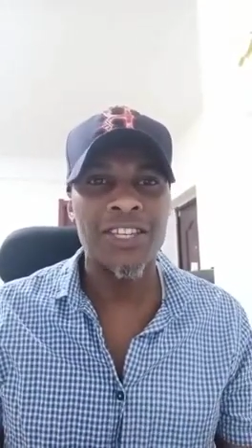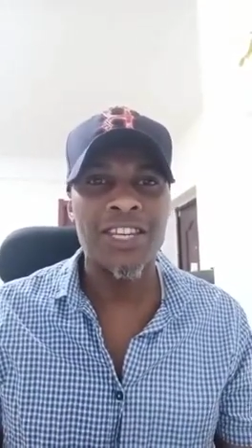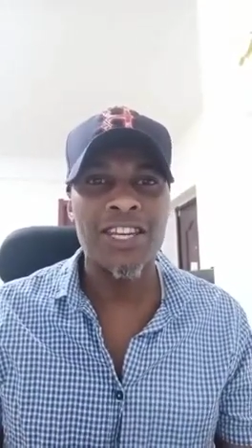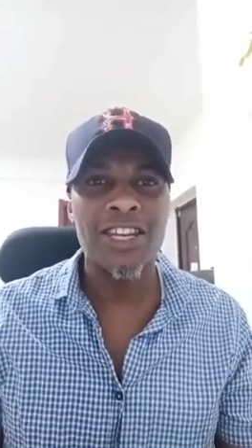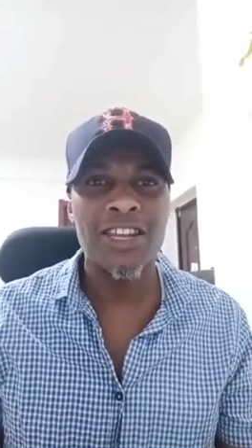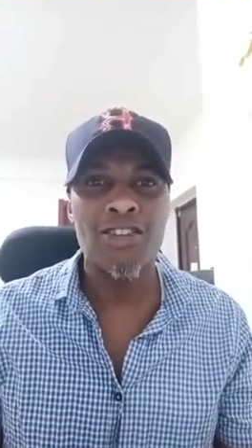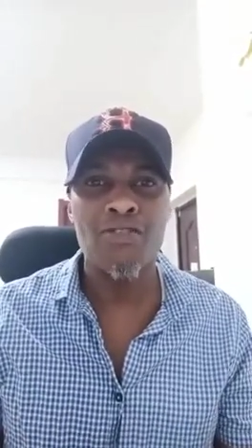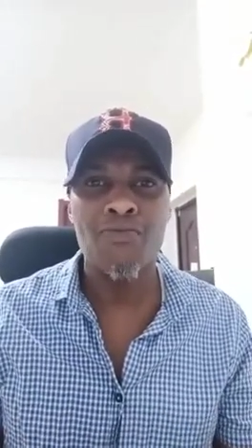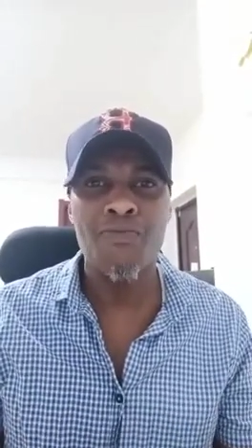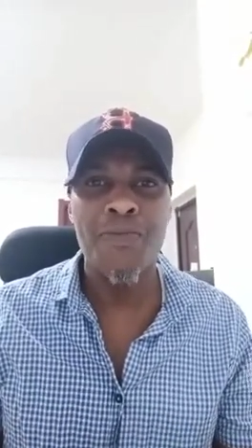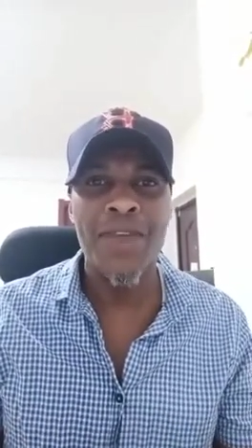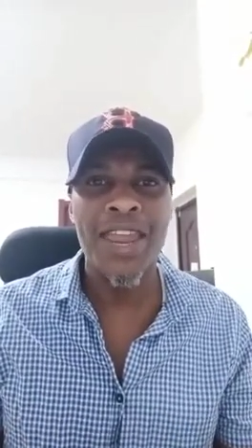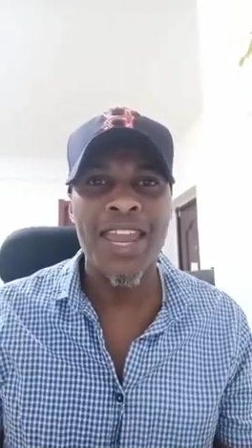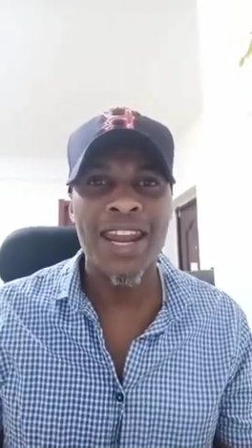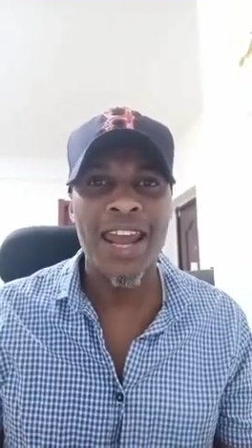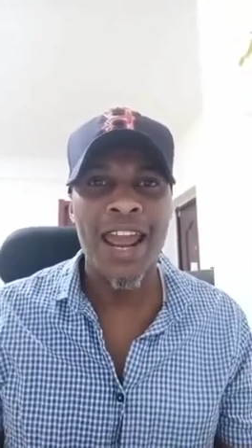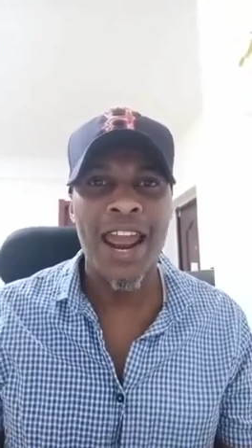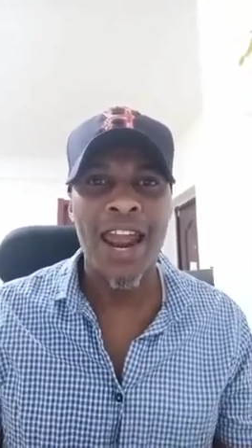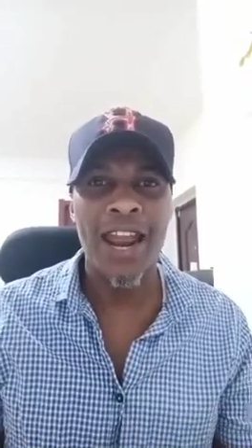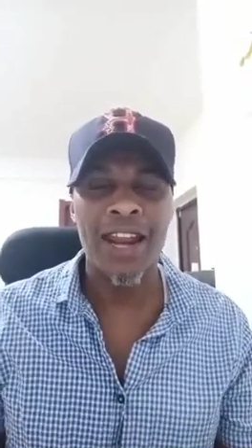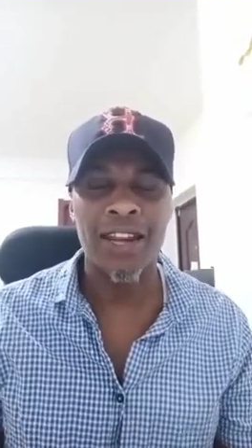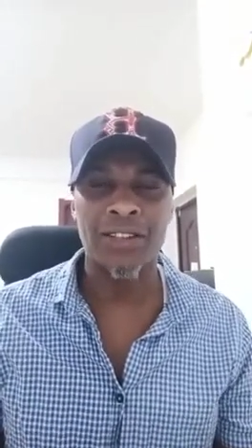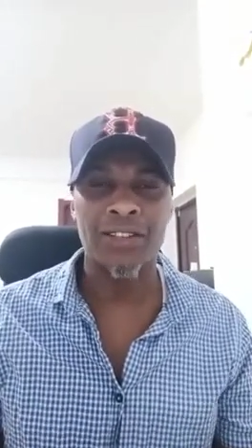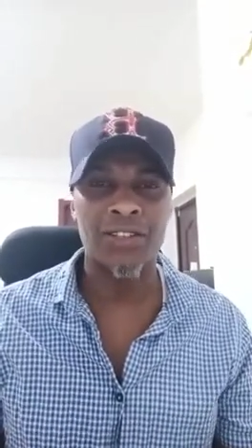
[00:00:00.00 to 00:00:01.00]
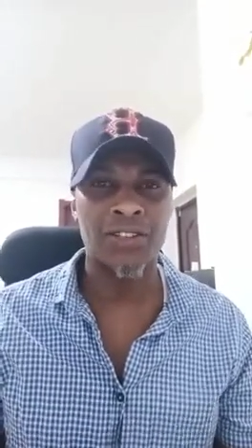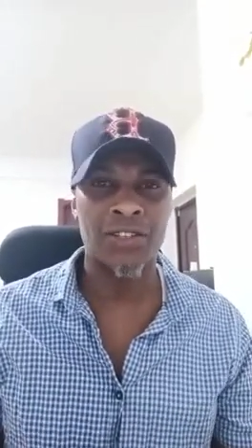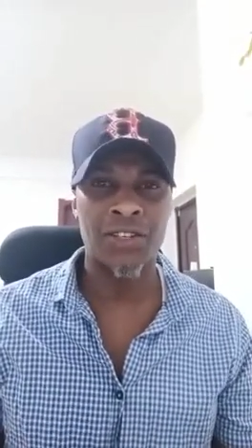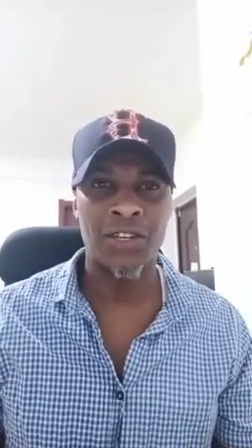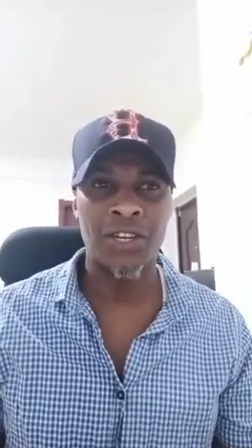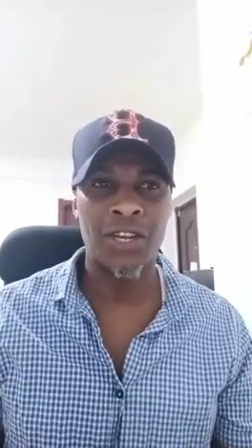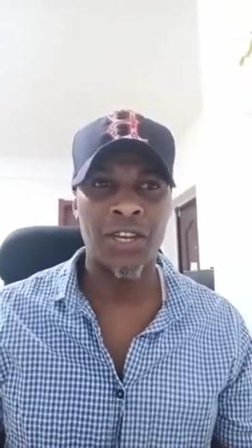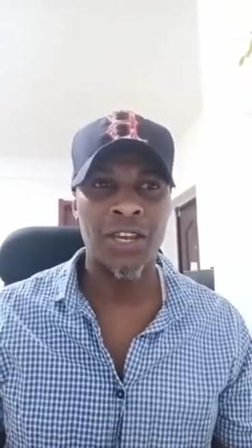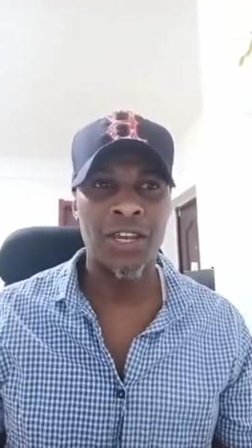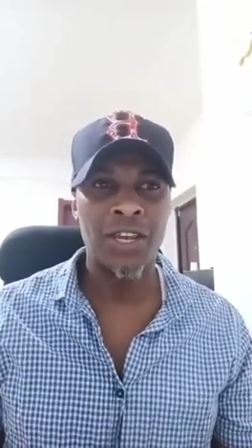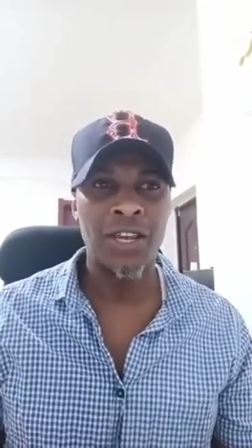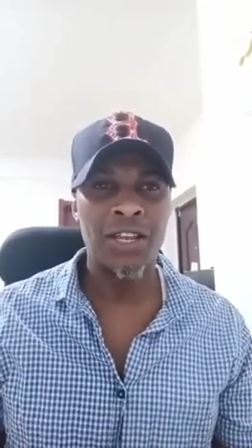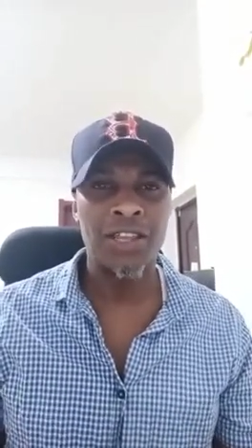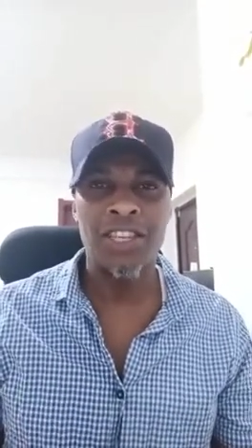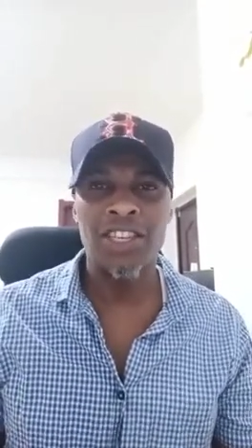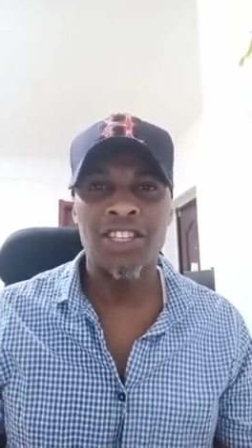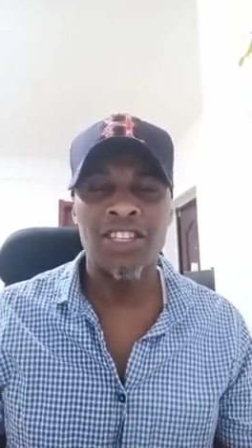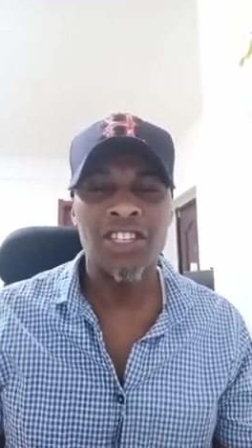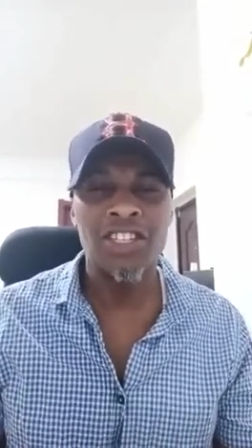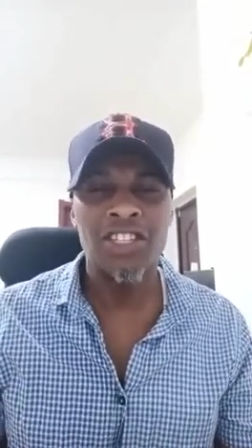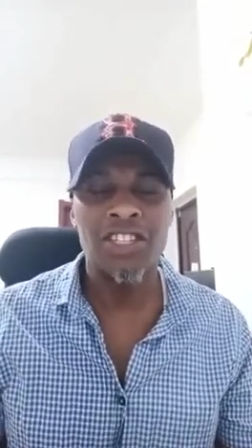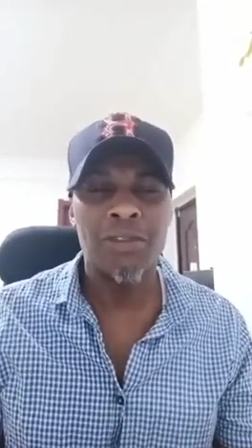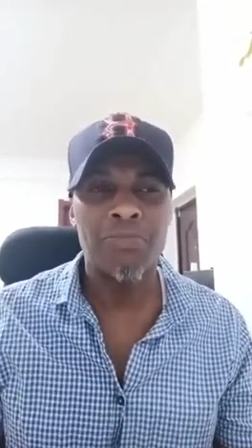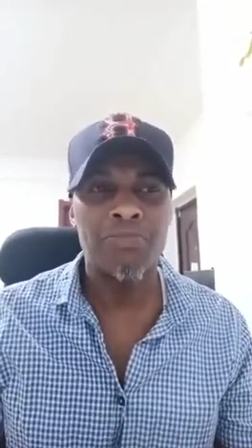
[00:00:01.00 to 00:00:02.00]
inhumane acts.
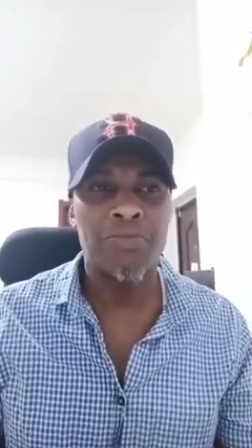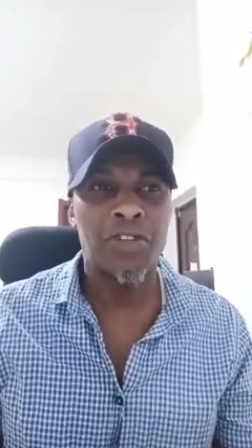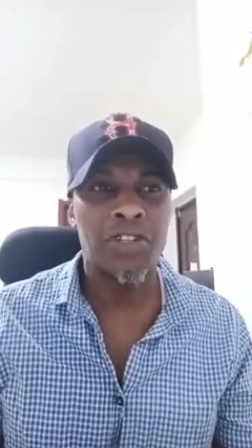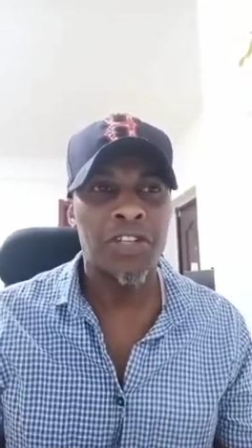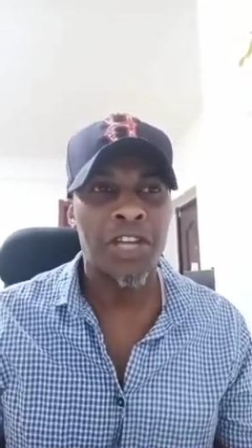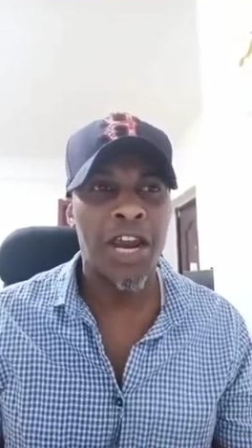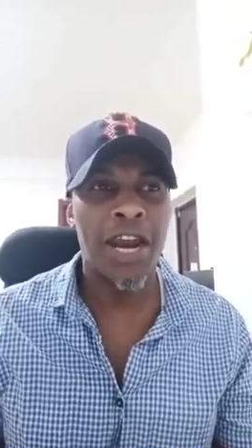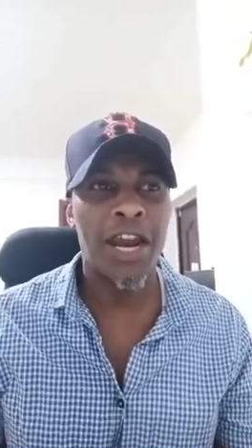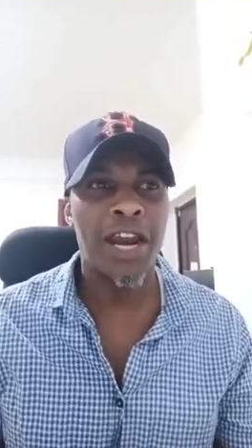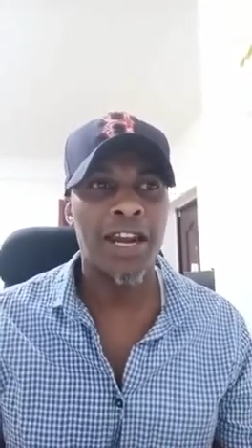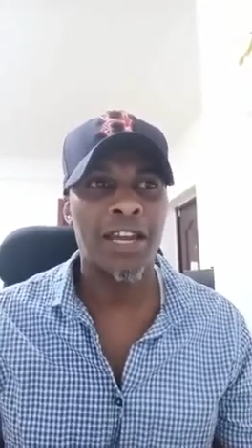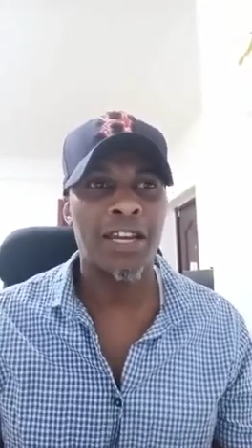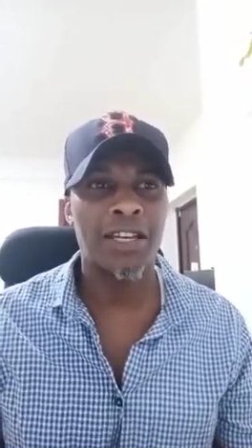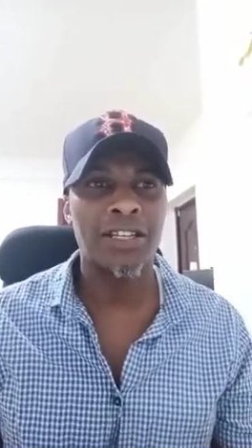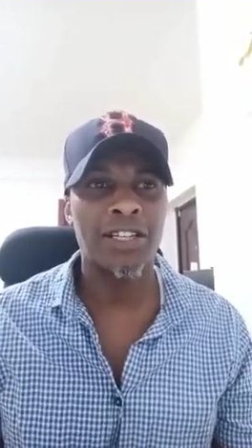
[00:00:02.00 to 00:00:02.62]
This is absurd.